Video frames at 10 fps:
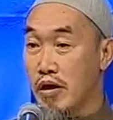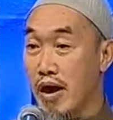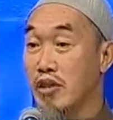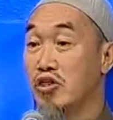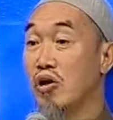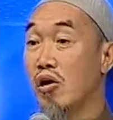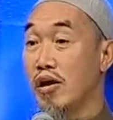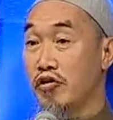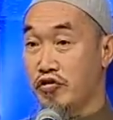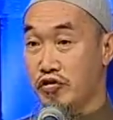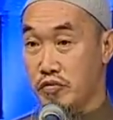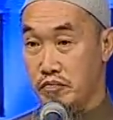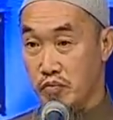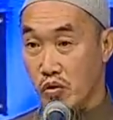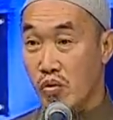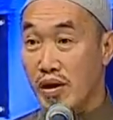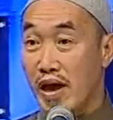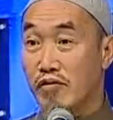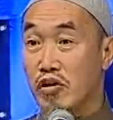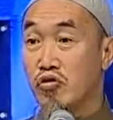bih, and knowledge,
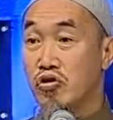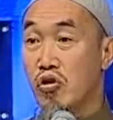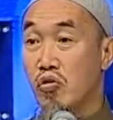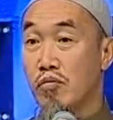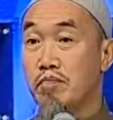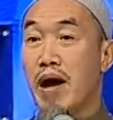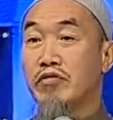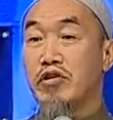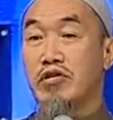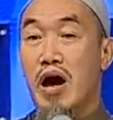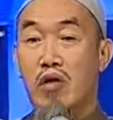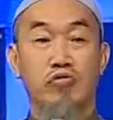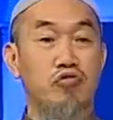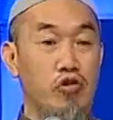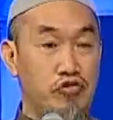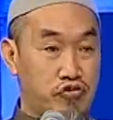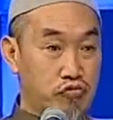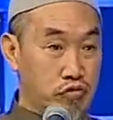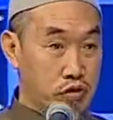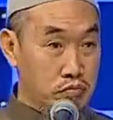whatever you know, pass it down to your
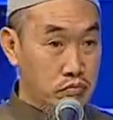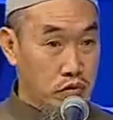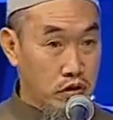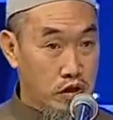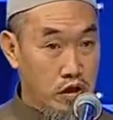children.